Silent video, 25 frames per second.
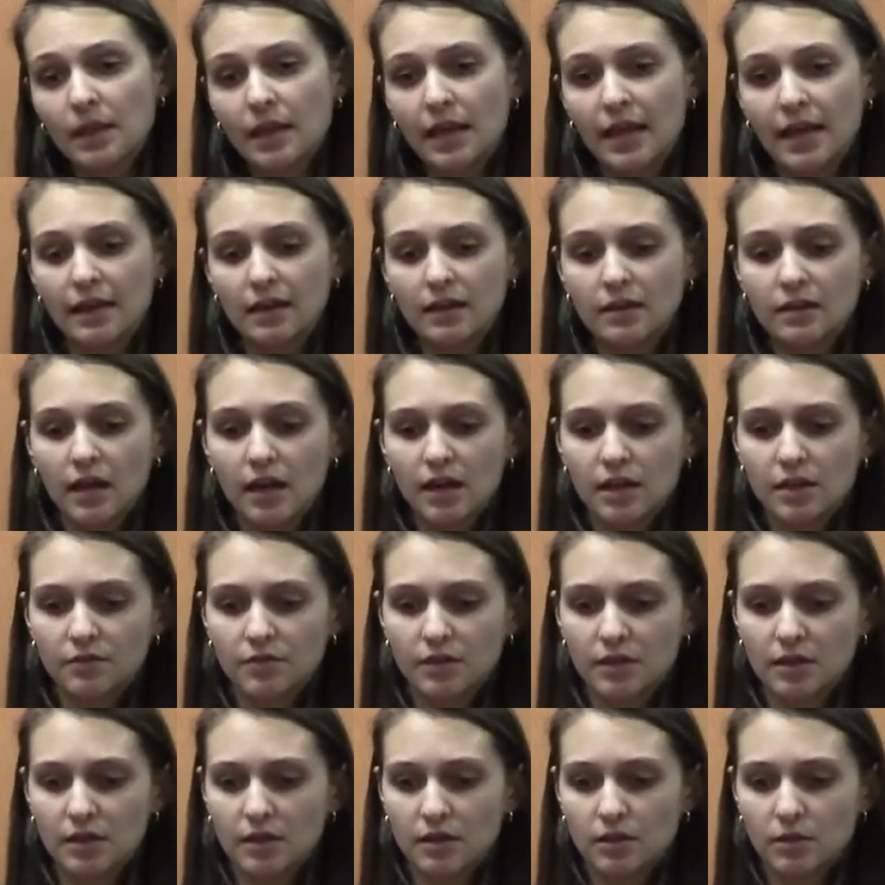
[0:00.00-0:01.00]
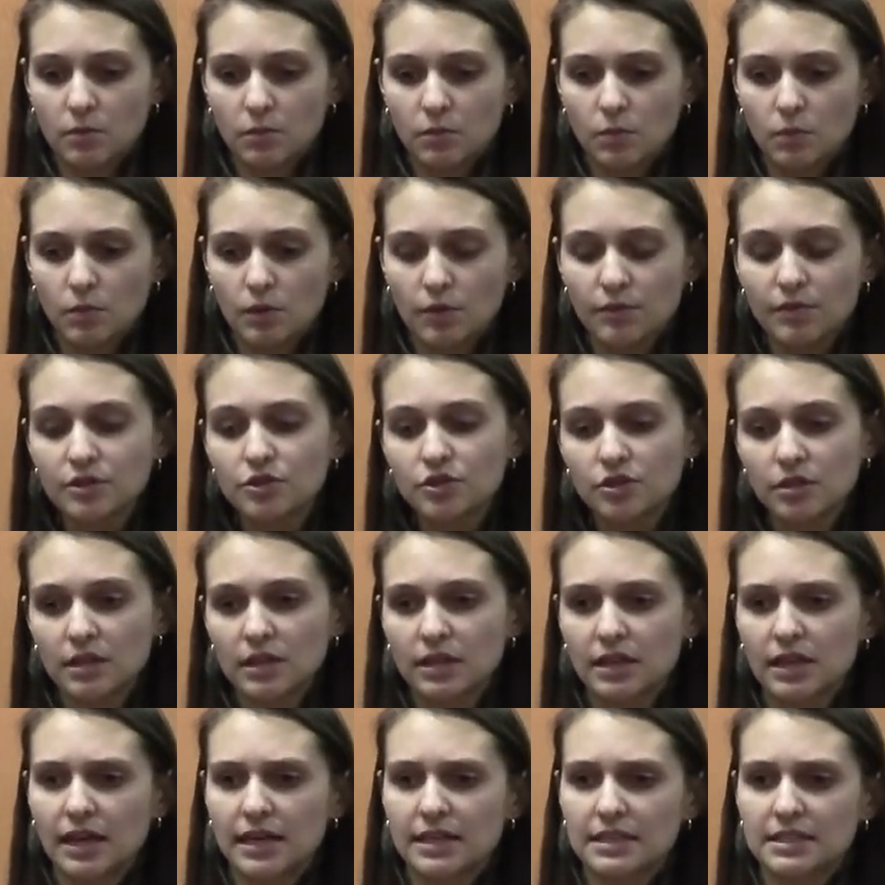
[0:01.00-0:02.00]
And a lot of it, originally
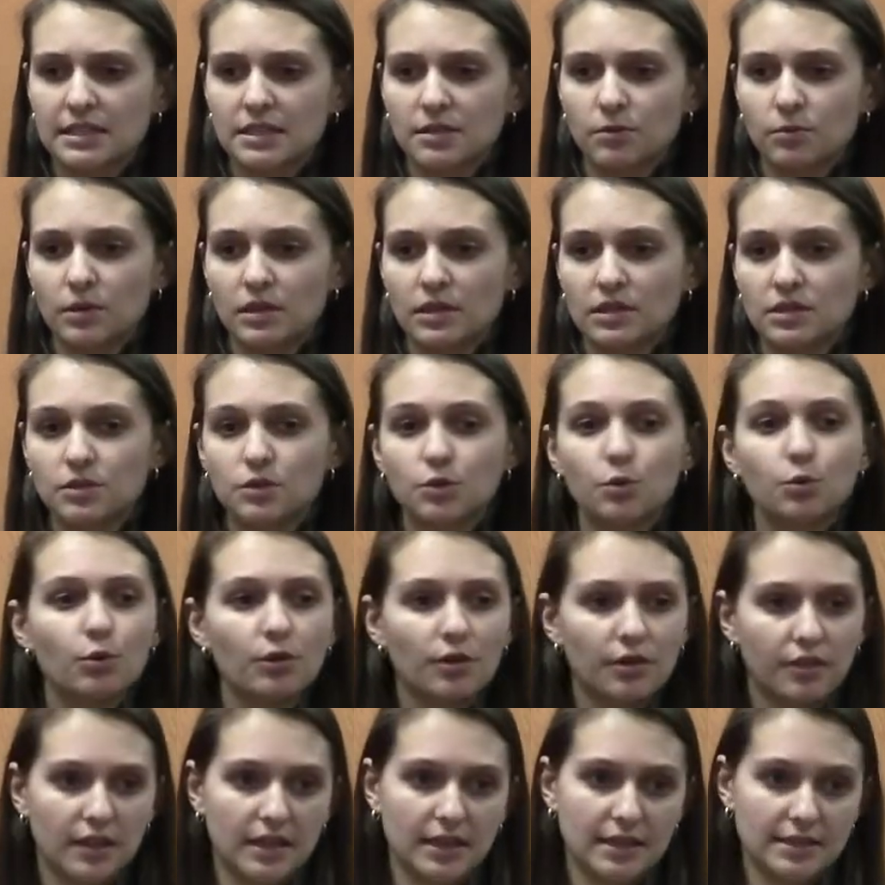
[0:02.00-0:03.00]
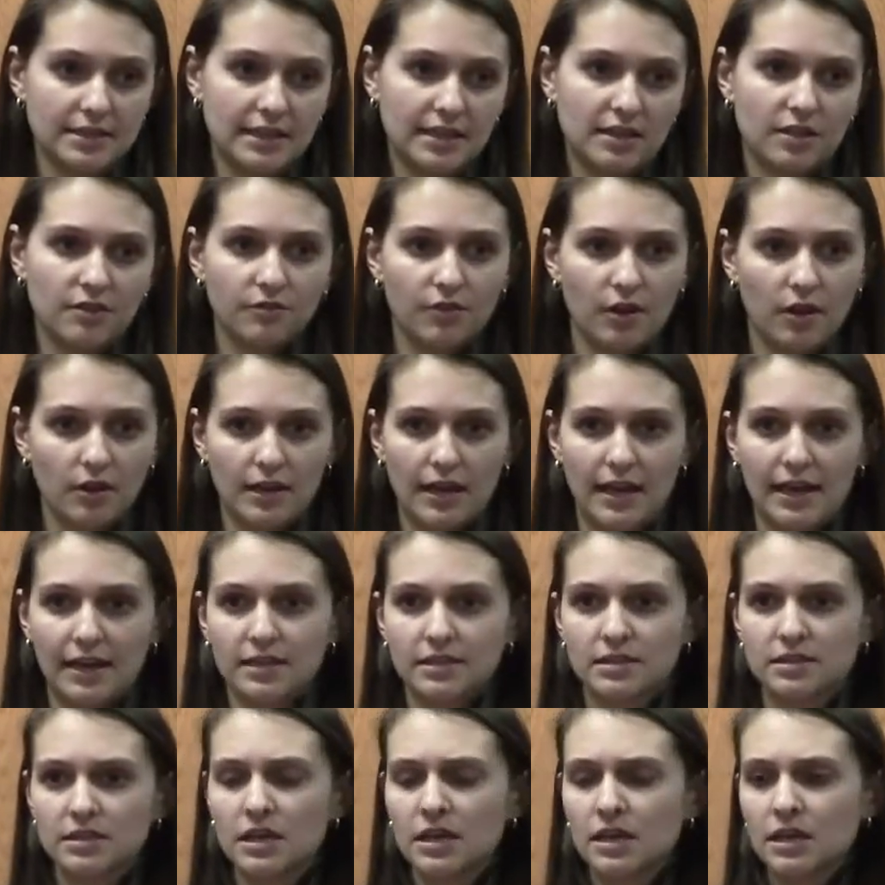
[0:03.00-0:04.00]
the idea was cool things that the vault
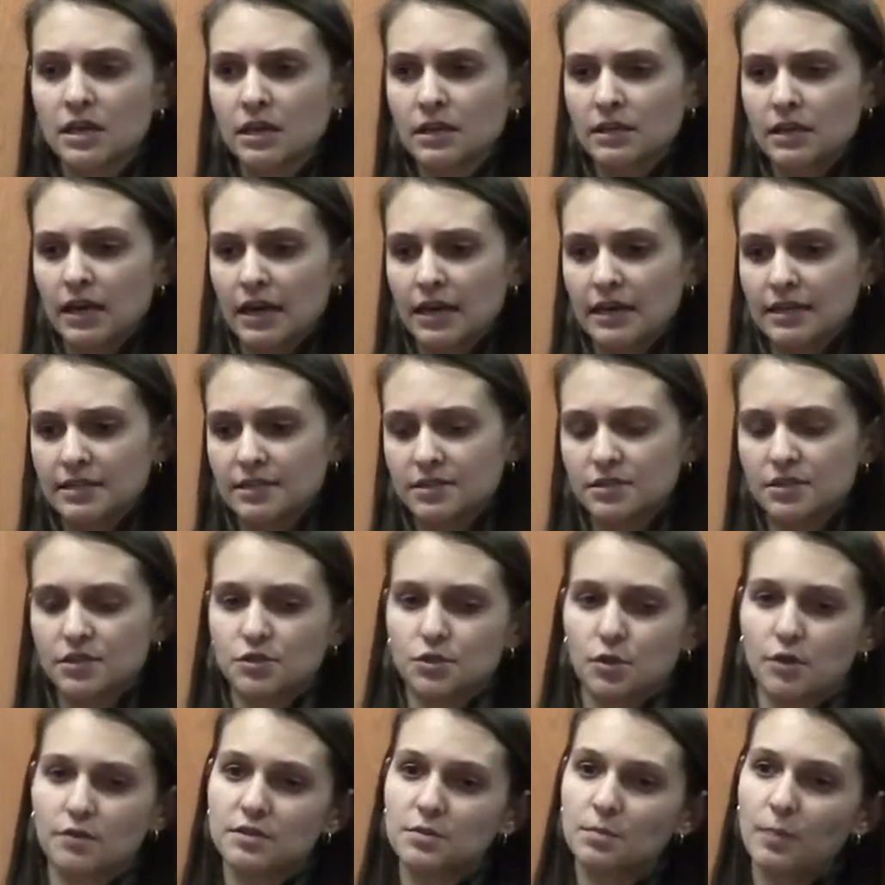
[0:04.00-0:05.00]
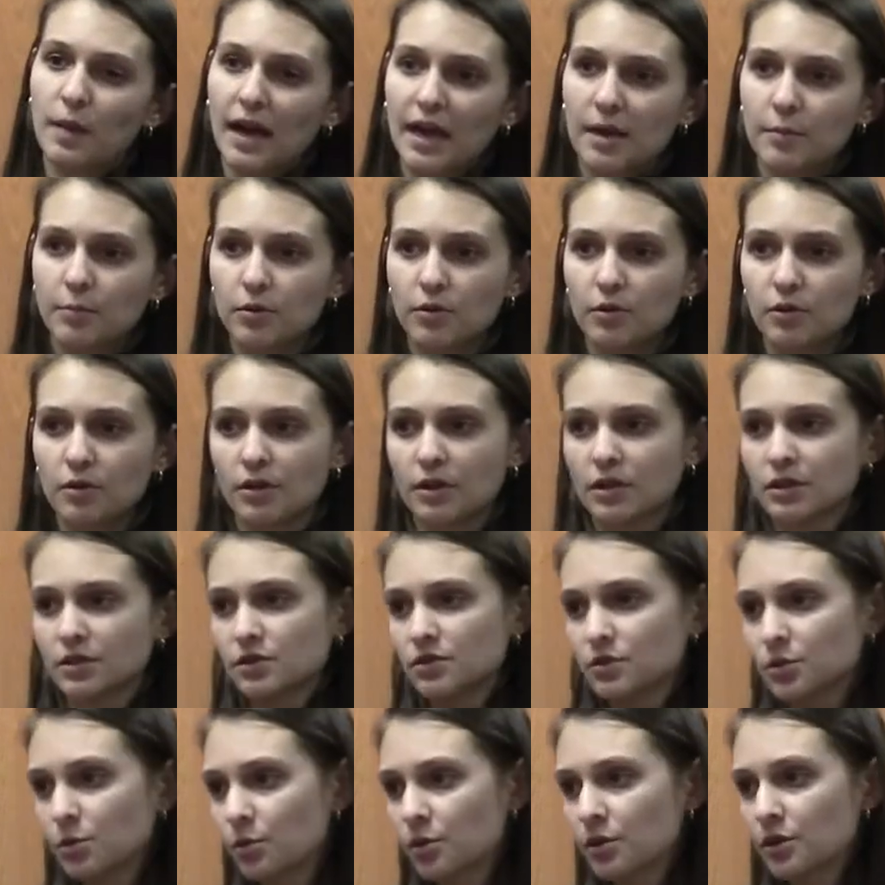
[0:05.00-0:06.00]
has uh, Bible, a
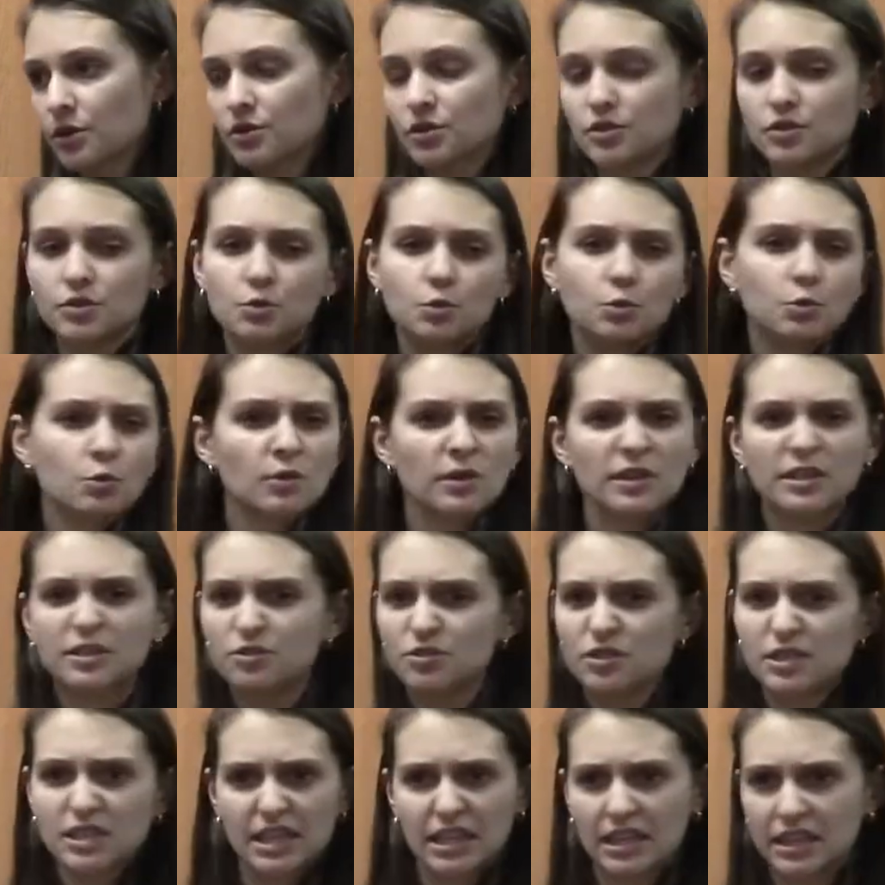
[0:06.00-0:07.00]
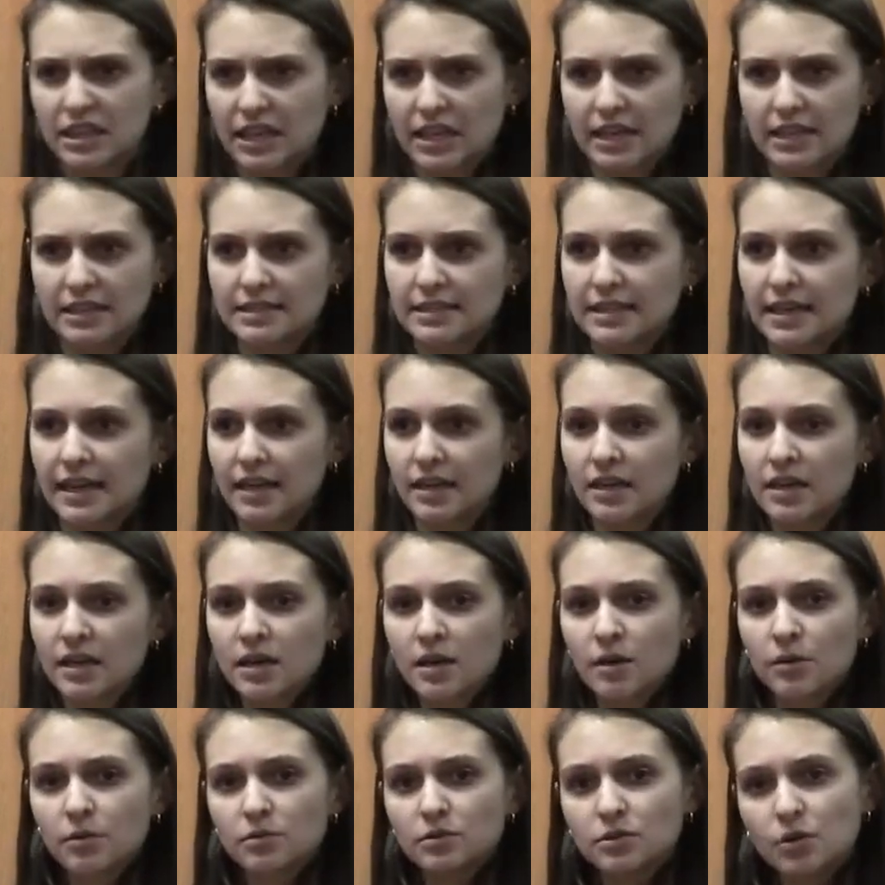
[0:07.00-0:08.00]
sword, just cool, interesting things that
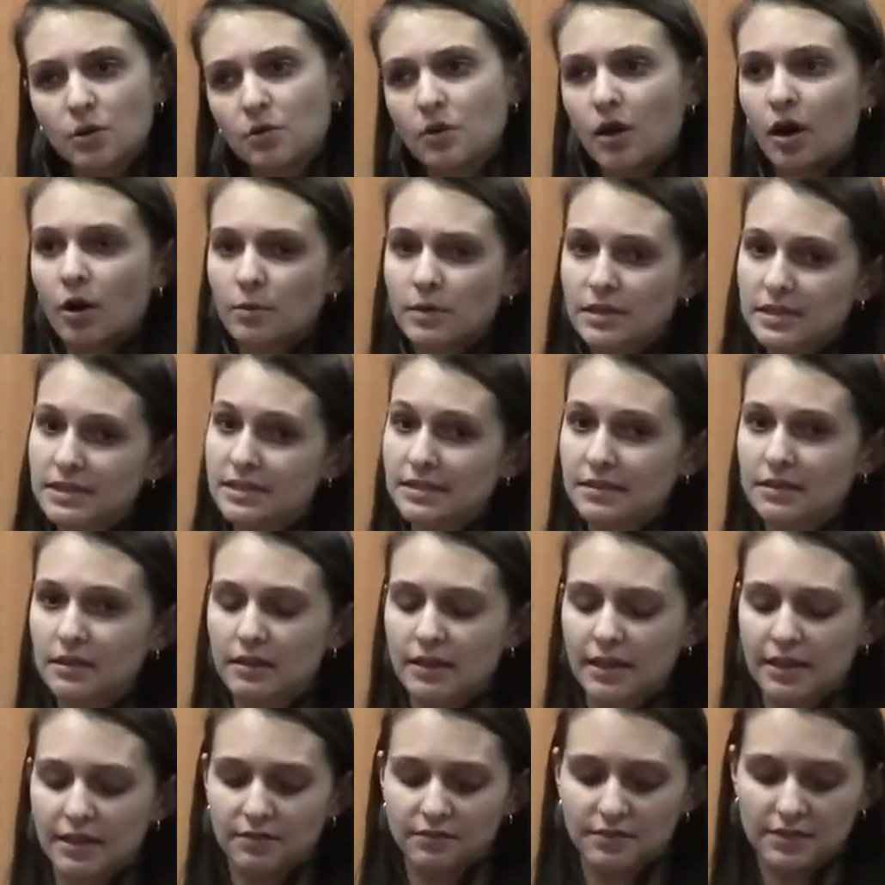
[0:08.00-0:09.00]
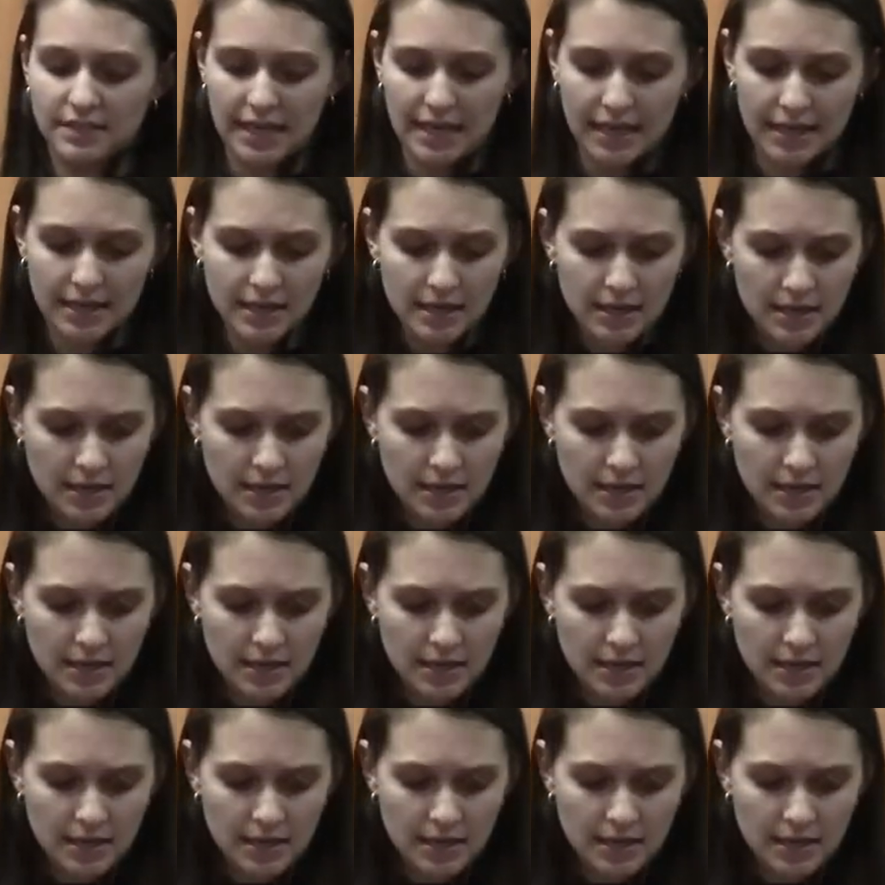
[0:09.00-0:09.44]
don't always see the light of day.